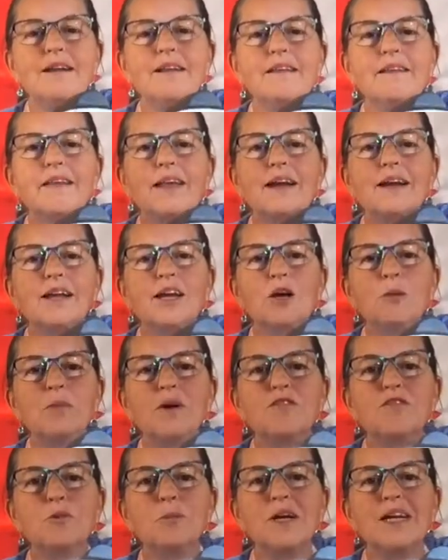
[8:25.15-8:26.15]
That'll help
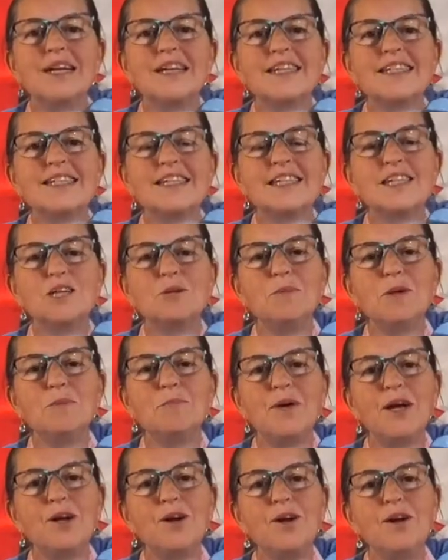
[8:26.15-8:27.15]
everybody to see it a bit
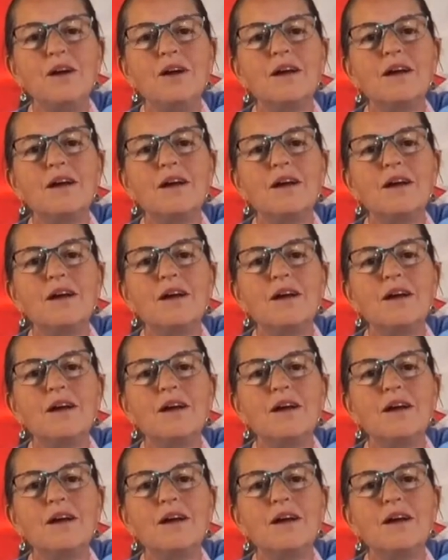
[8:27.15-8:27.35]
better.